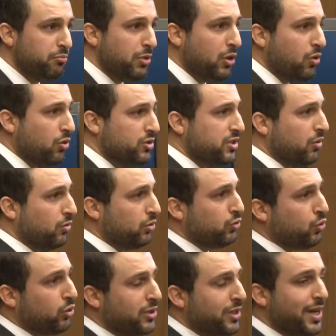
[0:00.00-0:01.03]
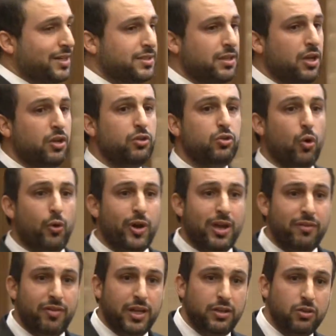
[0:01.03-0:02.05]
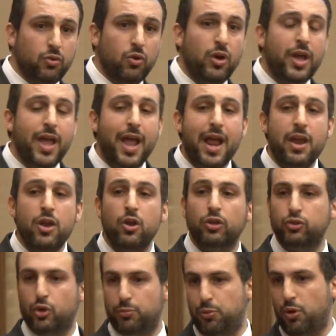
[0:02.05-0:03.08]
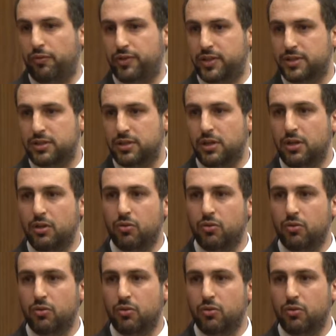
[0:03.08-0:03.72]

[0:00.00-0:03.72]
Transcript: because they want to tax your revenue and not your profits.